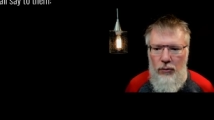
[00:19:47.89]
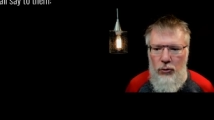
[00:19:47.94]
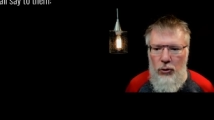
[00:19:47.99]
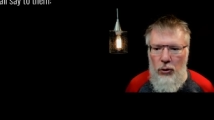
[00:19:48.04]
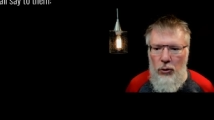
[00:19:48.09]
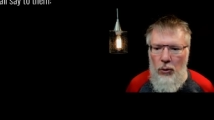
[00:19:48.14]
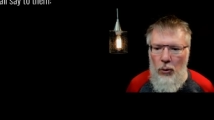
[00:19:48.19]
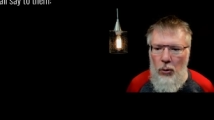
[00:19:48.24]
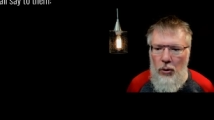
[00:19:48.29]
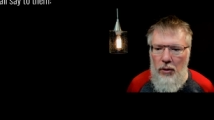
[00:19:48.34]
The
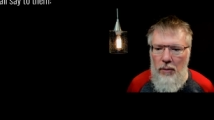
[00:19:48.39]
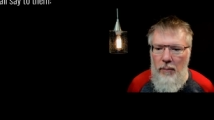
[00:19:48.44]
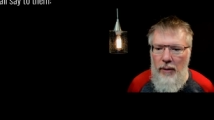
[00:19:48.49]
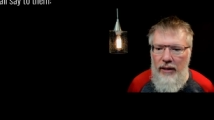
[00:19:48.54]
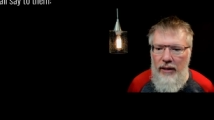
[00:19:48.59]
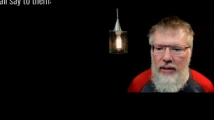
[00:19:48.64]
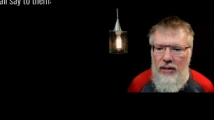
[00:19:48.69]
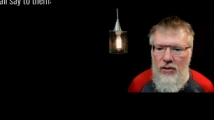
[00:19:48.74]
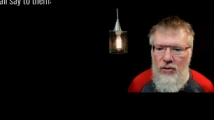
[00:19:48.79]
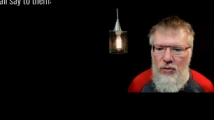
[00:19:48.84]
Lord
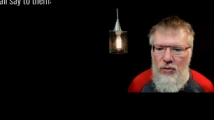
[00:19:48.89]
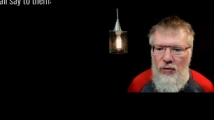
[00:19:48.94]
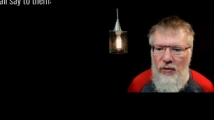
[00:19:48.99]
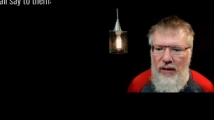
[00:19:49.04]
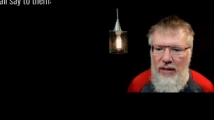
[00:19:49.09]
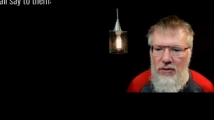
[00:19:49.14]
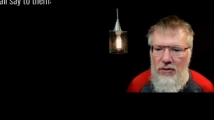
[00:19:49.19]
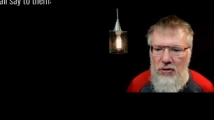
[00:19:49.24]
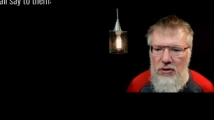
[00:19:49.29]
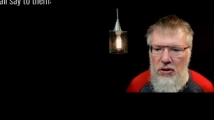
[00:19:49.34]
make his
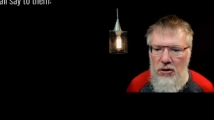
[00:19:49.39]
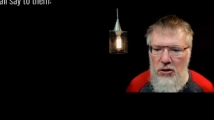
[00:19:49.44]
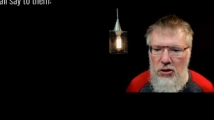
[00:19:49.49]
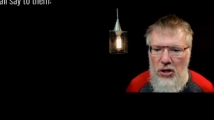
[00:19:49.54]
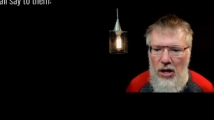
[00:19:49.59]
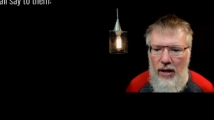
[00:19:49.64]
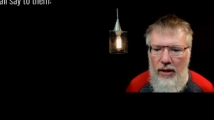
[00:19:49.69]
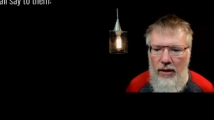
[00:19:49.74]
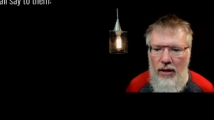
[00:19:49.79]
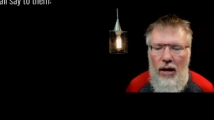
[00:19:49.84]
face to
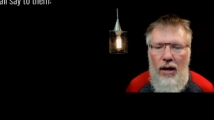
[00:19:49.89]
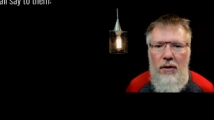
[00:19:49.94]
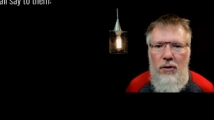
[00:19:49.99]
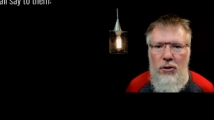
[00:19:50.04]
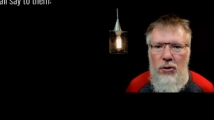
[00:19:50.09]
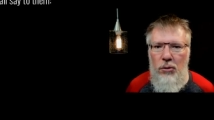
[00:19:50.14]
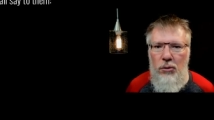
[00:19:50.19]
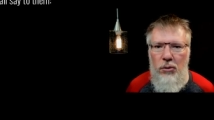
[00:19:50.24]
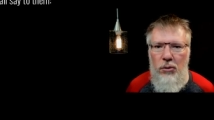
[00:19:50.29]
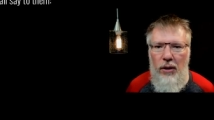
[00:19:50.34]
shine on
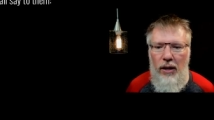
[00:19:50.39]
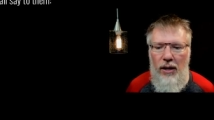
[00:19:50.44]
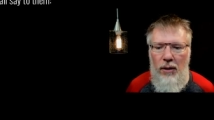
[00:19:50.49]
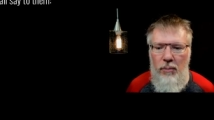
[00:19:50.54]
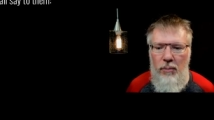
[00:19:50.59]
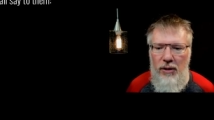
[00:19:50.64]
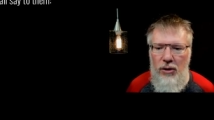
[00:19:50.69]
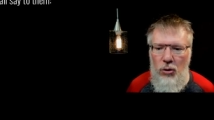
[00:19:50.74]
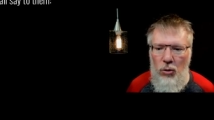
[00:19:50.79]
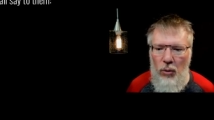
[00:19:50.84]
you and
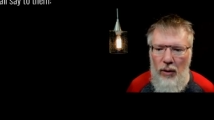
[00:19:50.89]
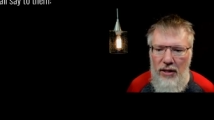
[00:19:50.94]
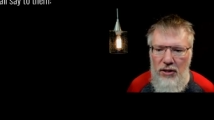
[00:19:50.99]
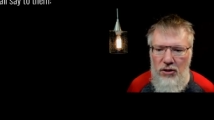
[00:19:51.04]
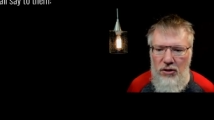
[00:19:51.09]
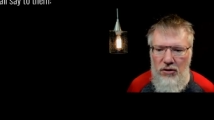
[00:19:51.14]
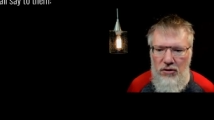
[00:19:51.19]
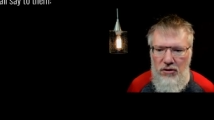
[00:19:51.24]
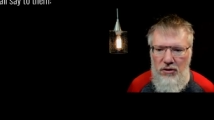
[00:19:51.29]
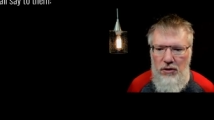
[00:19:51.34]
be
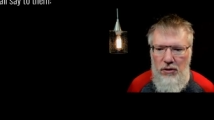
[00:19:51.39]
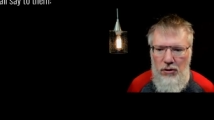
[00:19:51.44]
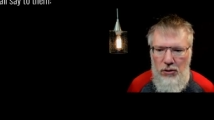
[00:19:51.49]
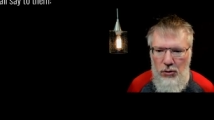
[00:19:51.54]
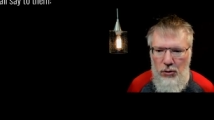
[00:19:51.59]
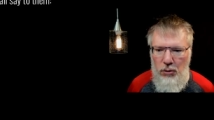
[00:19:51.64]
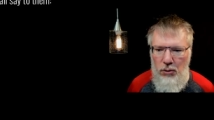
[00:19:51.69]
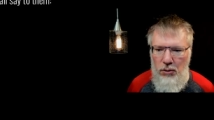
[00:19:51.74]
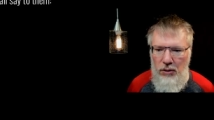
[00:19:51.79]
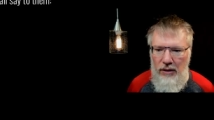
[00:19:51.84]
gracious to
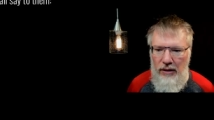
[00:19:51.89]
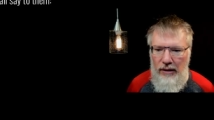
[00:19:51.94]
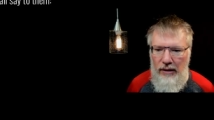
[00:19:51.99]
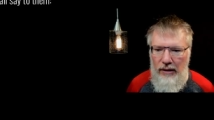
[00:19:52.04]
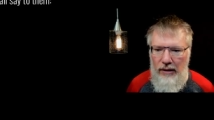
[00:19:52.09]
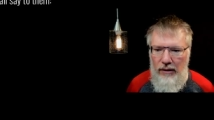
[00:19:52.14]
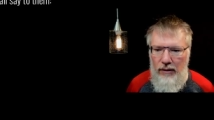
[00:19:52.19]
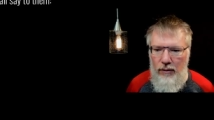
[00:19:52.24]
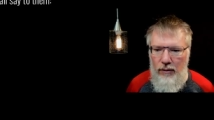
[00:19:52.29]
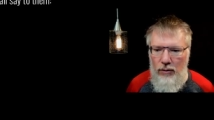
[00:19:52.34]
you.
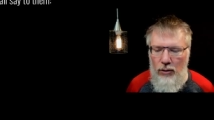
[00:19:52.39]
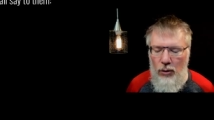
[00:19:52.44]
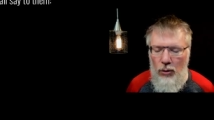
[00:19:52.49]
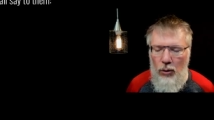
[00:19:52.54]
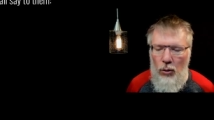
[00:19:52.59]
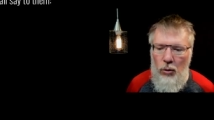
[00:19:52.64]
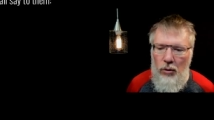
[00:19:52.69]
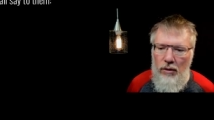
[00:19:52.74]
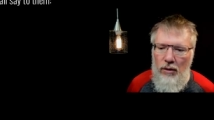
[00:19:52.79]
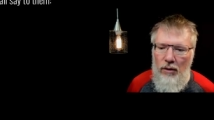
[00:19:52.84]
The
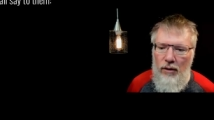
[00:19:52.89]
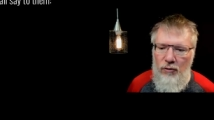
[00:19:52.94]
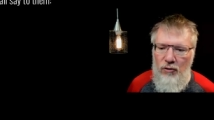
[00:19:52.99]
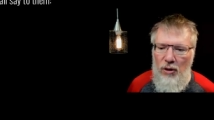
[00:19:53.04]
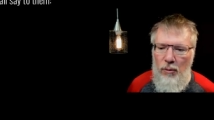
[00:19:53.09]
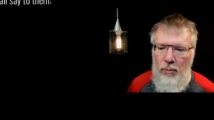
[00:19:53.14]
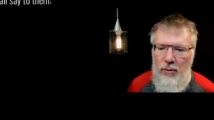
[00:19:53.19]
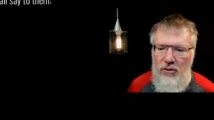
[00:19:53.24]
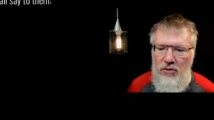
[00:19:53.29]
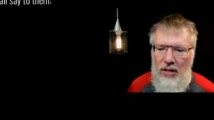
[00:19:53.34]
Lord lift
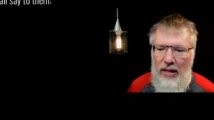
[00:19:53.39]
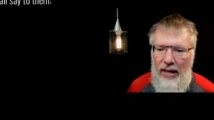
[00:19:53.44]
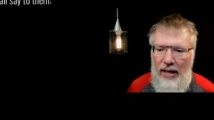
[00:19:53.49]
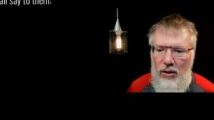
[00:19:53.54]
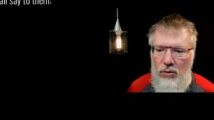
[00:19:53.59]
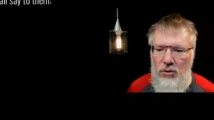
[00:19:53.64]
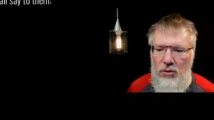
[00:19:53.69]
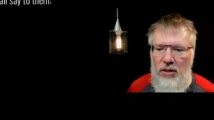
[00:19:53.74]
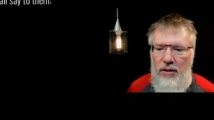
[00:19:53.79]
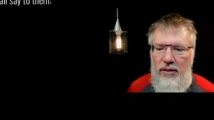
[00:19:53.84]
up his
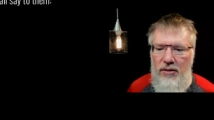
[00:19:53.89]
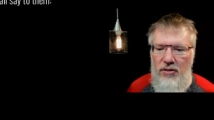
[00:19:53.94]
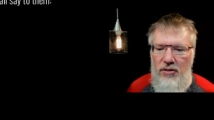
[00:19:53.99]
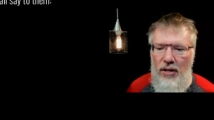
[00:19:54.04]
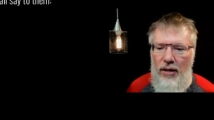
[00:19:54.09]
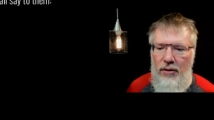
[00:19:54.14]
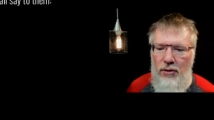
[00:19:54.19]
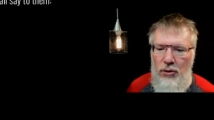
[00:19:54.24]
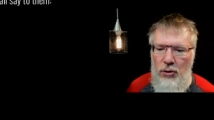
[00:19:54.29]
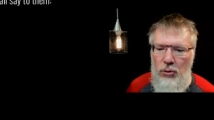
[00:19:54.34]
countenance
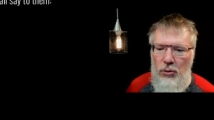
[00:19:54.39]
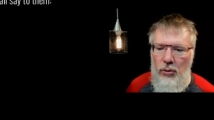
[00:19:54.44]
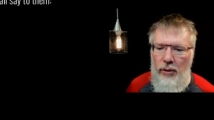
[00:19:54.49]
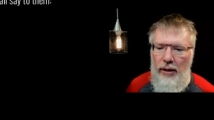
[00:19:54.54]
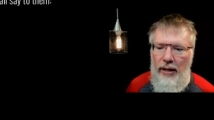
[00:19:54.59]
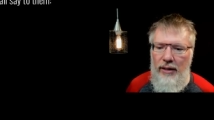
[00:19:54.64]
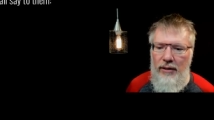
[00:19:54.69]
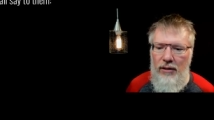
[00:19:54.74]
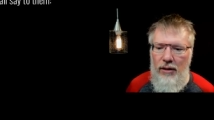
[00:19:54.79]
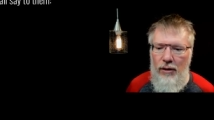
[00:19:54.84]
on you
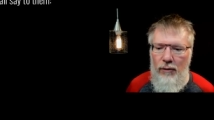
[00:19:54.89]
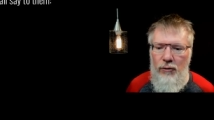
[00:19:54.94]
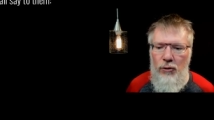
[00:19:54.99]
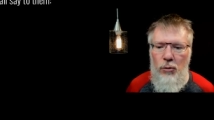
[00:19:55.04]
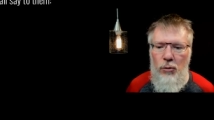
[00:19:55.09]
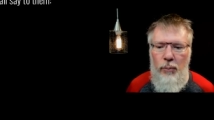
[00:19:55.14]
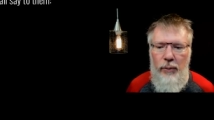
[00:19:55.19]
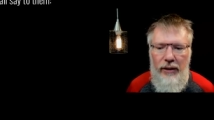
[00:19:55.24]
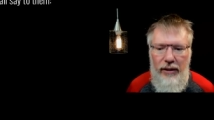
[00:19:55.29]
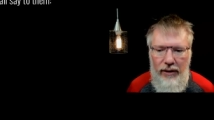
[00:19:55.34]
and give
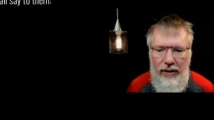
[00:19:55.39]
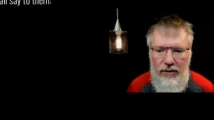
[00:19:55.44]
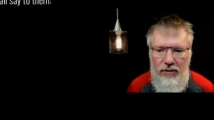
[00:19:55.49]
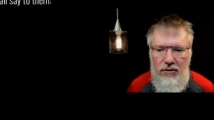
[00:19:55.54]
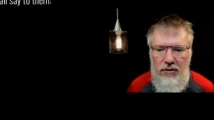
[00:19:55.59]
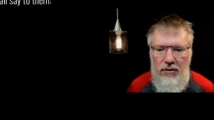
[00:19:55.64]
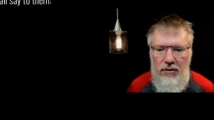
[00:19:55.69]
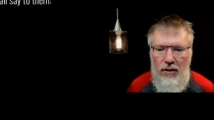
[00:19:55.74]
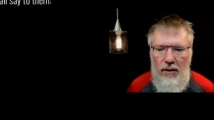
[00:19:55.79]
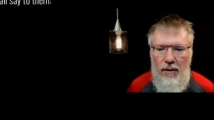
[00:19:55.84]
you
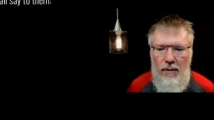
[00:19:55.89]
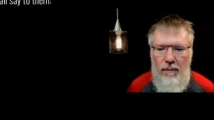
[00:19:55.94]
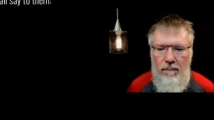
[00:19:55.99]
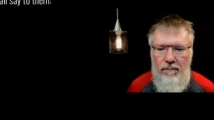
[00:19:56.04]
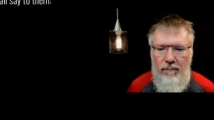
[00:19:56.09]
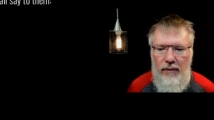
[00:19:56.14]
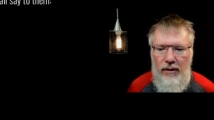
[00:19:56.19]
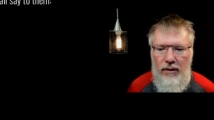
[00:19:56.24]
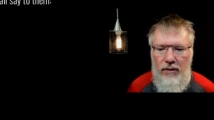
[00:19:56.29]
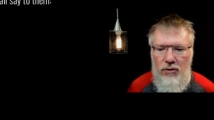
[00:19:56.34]
peace.
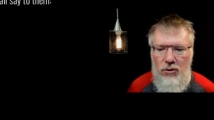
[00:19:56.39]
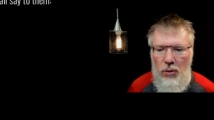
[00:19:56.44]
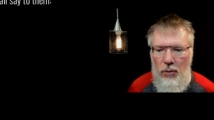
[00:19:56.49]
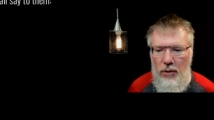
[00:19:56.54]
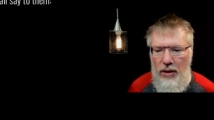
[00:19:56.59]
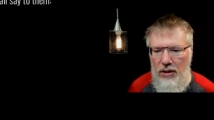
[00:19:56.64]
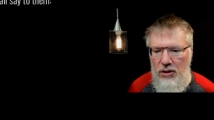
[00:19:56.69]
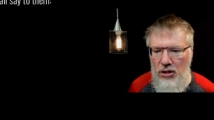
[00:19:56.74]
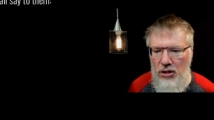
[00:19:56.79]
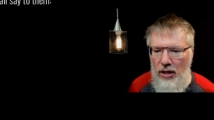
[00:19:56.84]
So
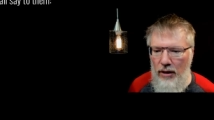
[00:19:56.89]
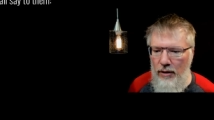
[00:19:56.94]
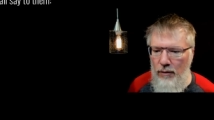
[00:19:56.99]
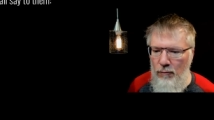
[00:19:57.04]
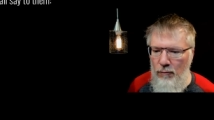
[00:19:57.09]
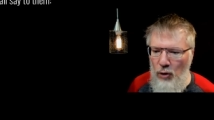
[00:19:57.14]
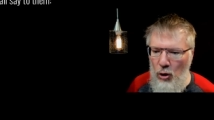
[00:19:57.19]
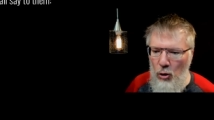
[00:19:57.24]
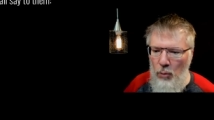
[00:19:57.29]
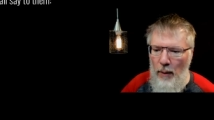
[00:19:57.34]
they shall
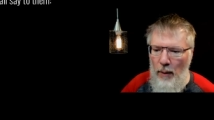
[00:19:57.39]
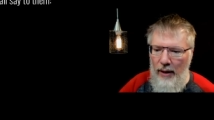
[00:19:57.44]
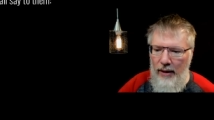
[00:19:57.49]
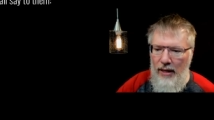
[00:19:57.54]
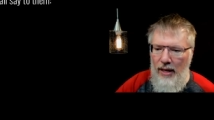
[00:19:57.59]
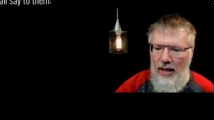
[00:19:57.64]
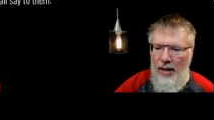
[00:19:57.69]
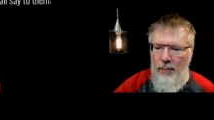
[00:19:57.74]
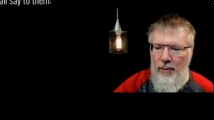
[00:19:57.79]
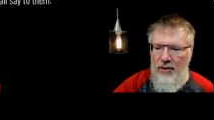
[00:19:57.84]
invoke my
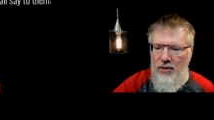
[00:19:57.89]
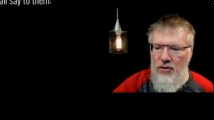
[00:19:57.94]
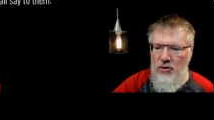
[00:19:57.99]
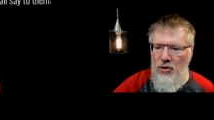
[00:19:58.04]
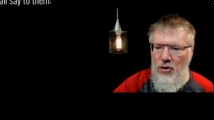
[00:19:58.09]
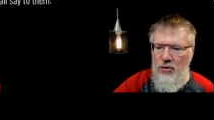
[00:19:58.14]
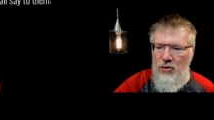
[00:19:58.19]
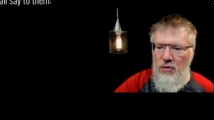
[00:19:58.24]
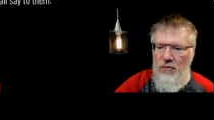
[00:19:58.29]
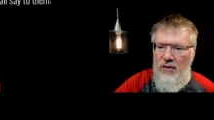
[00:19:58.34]
name on the
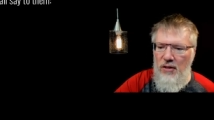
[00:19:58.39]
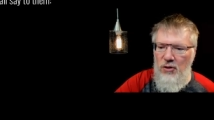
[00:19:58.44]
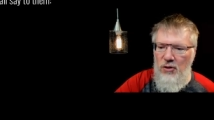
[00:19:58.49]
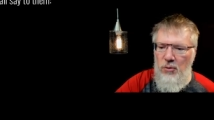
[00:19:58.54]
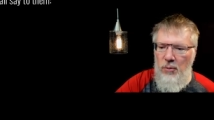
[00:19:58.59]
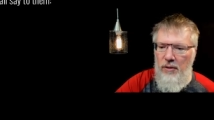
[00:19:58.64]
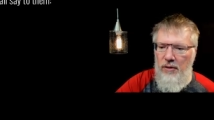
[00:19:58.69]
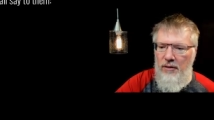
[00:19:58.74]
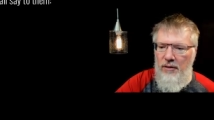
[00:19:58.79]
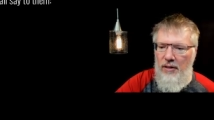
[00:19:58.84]
sons of
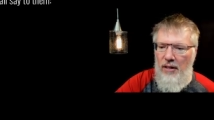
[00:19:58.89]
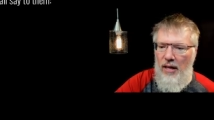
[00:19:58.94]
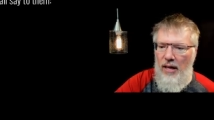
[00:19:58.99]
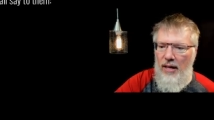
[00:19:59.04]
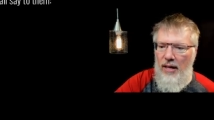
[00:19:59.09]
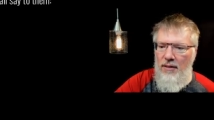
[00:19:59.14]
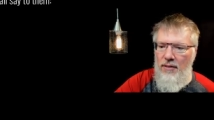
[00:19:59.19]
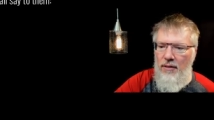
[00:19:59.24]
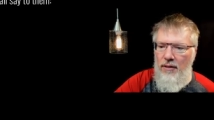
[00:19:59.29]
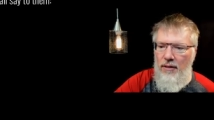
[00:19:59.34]
Israel,
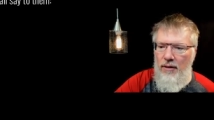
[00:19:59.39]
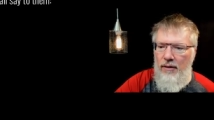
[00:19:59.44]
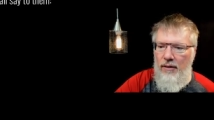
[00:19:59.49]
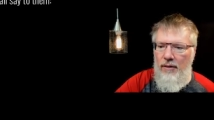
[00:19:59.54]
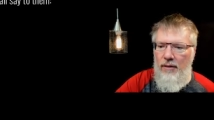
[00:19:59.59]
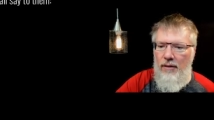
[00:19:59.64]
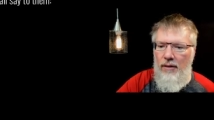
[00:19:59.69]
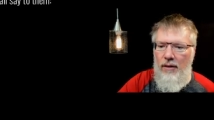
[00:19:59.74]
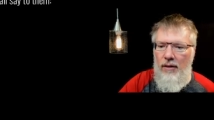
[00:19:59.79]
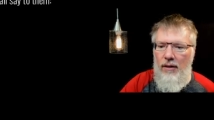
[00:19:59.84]
and then